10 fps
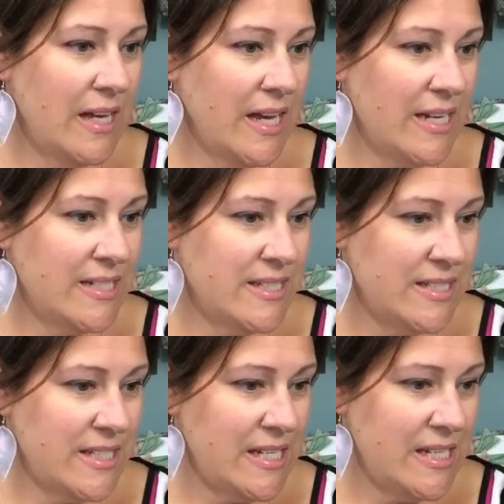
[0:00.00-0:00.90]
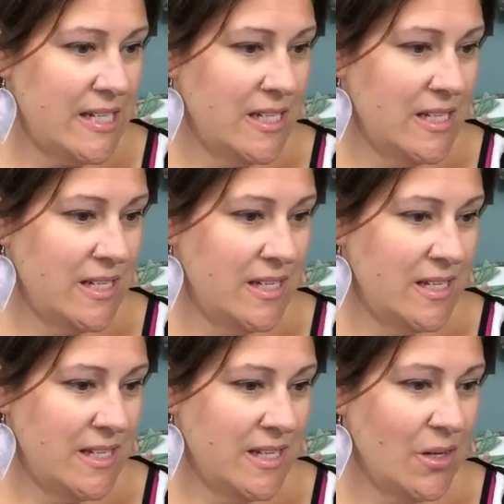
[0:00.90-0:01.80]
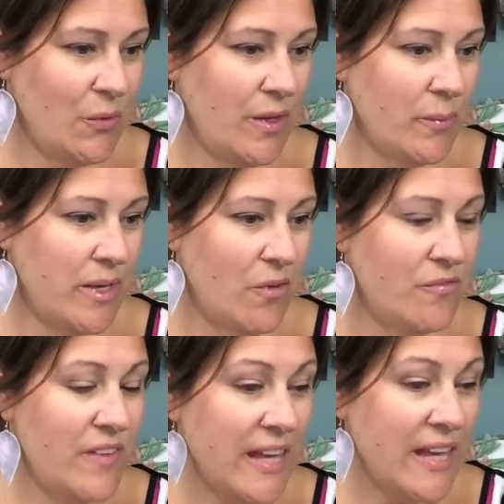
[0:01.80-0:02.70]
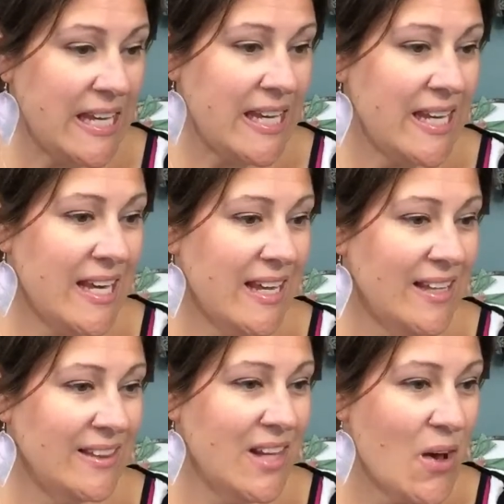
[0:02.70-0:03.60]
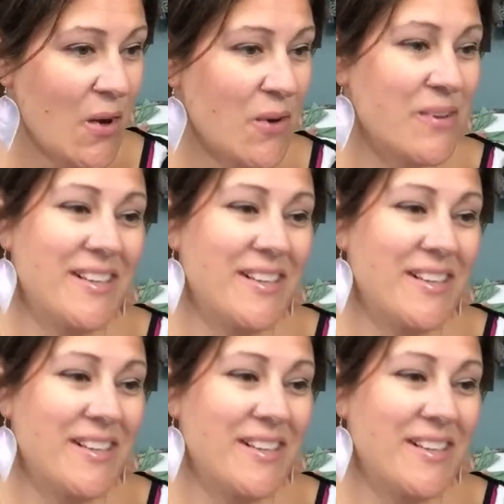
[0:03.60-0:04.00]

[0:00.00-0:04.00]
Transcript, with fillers: I gotta see. Oh, there we go. Vicky, hello.